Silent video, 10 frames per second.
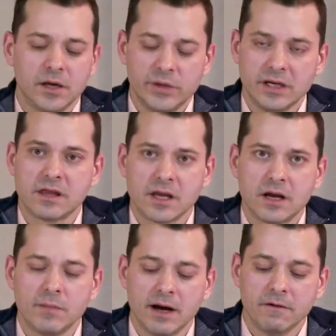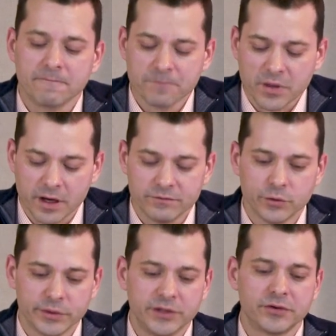that we need to think about if we're
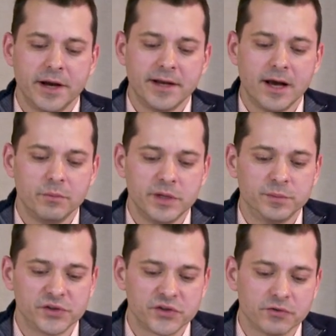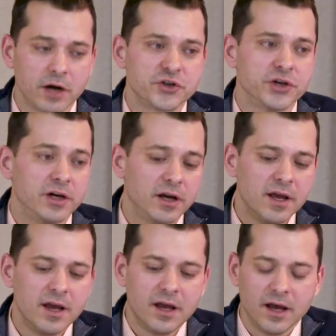really trying to help people structure
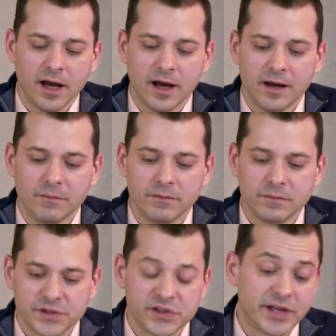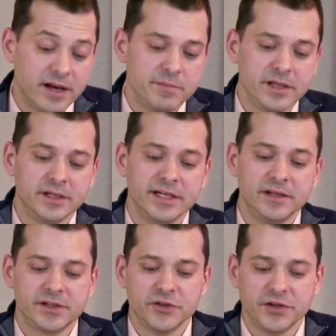sustainability
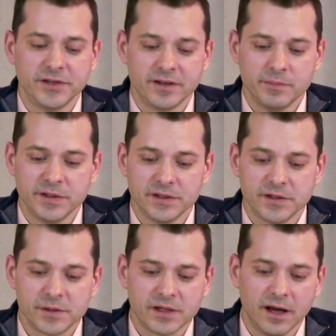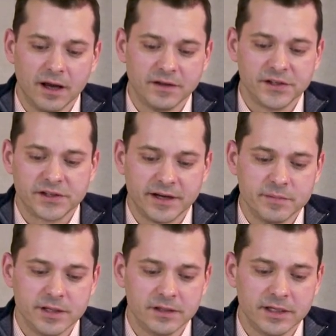decisions at the business
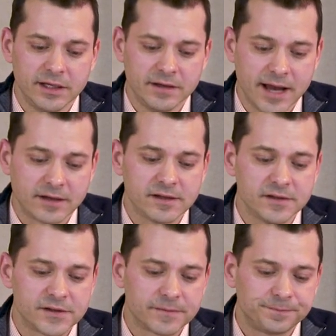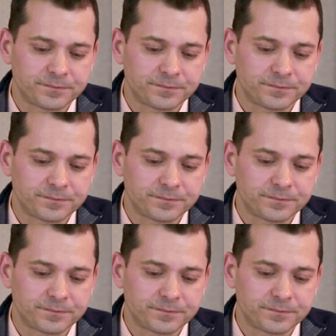sustainability nexus.